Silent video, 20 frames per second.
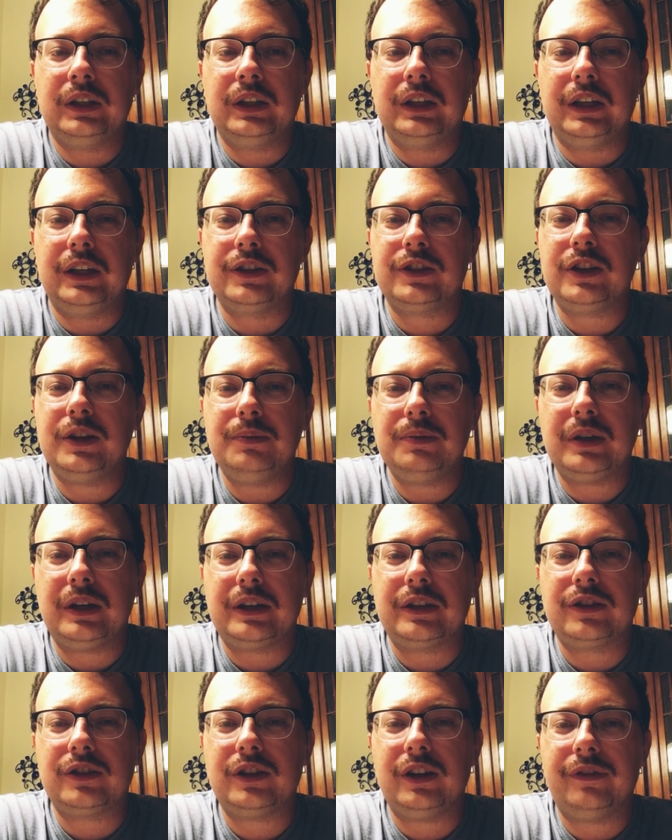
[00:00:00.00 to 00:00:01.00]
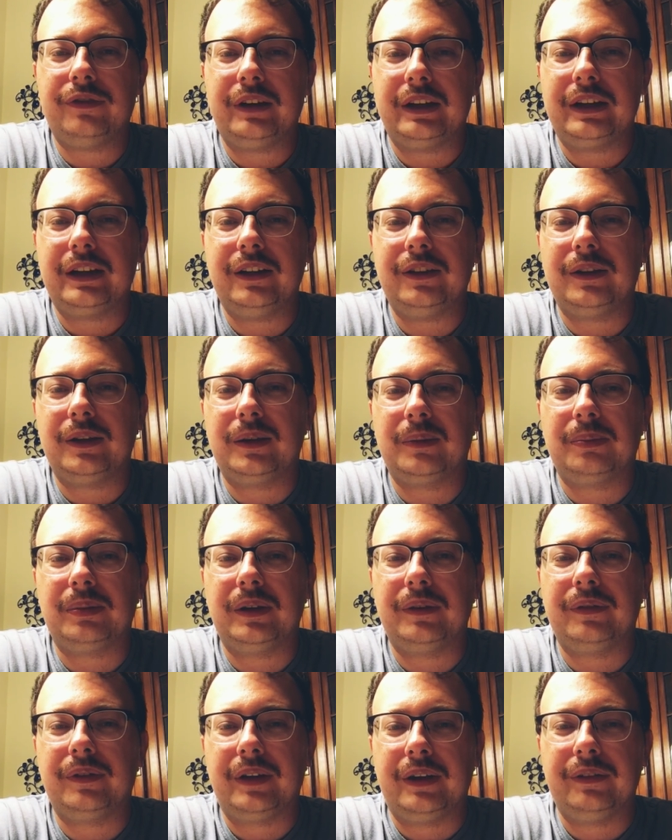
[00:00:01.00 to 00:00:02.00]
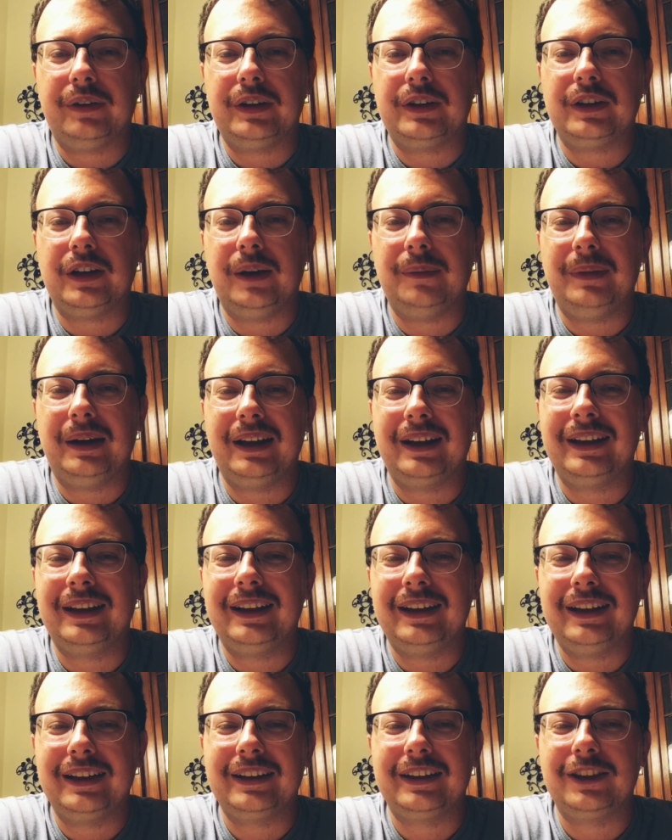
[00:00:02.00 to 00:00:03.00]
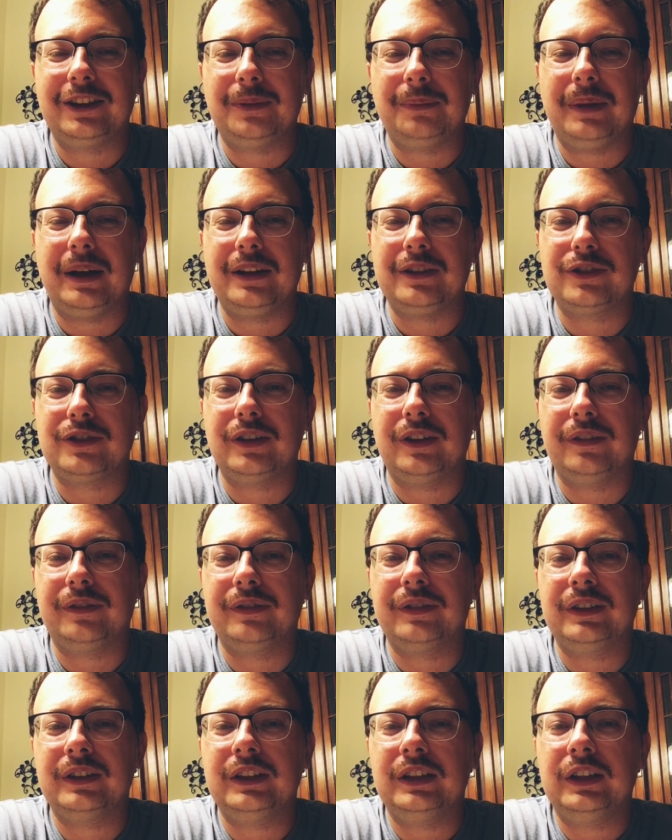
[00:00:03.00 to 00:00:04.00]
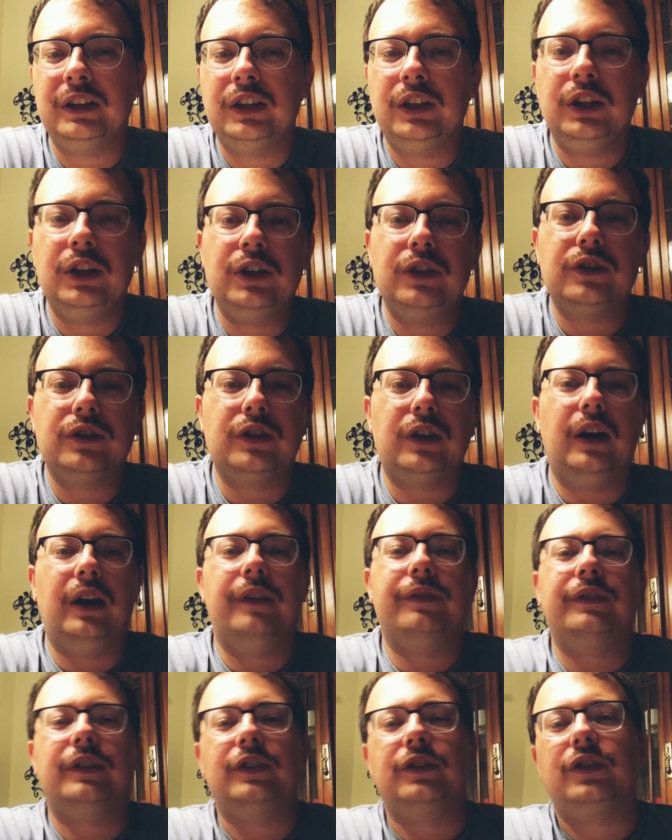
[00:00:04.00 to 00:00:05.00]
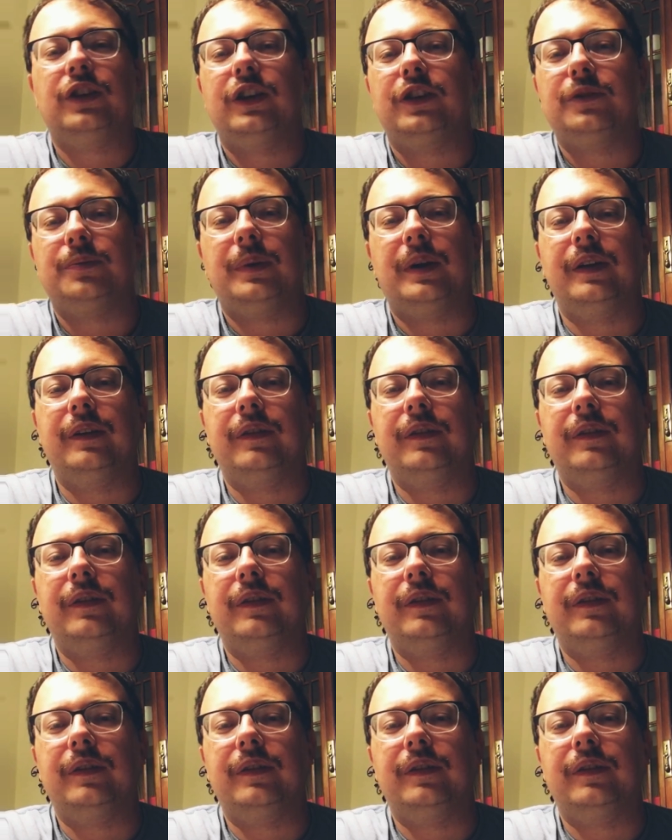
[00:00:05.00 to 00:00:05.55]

It seems like stuff I get to Plymouth every time I get the bad stuff. So I'll have to change my